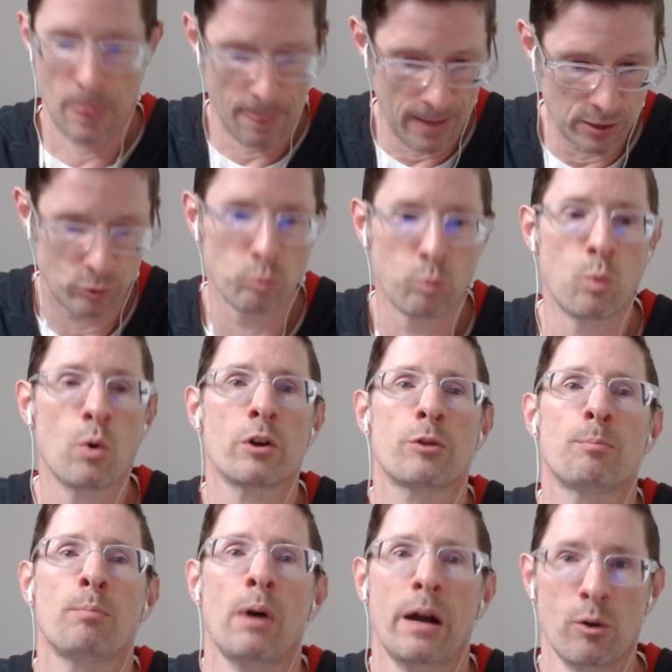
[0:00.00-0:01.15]
it's
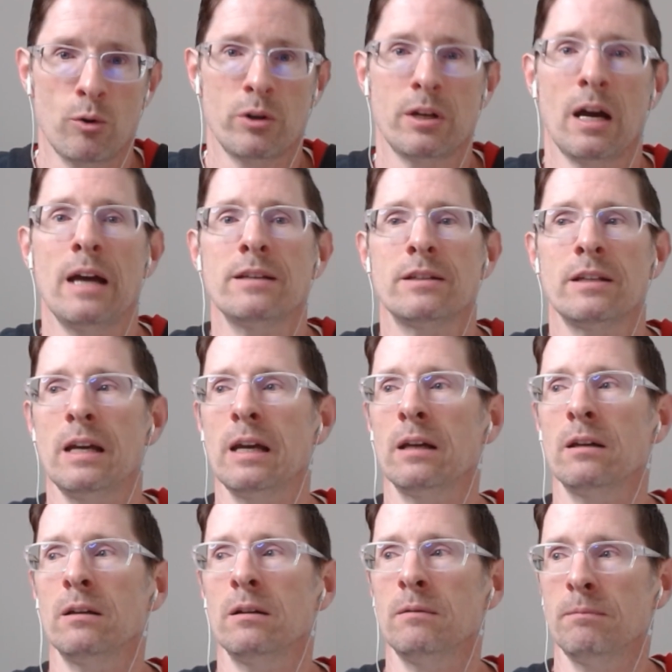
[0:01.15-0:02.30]
worth
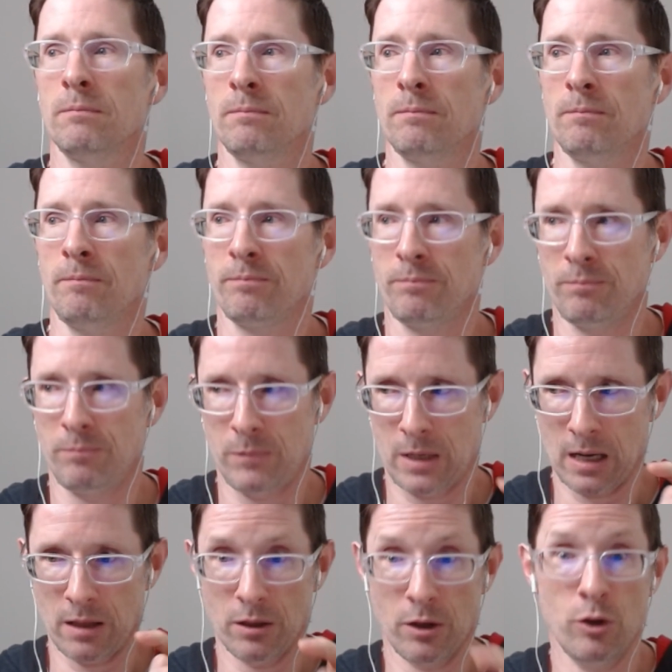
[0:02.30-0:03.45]
prioritizing
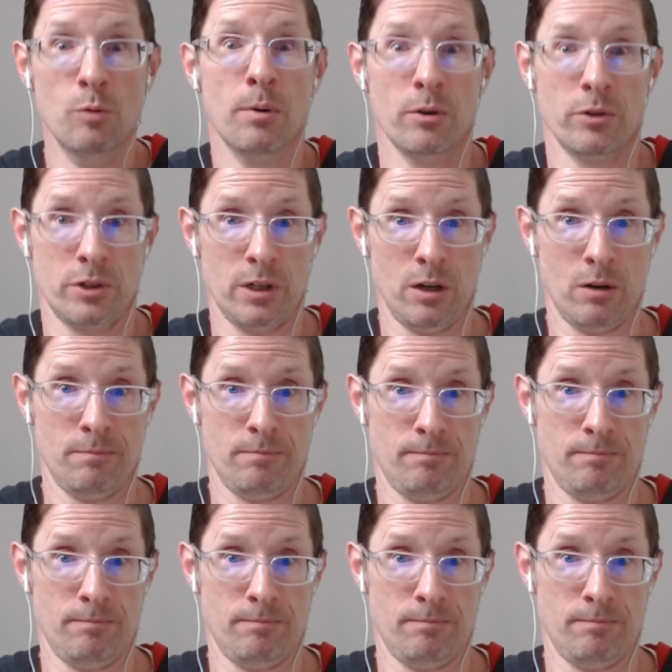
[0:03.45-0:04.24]
getting the new person here.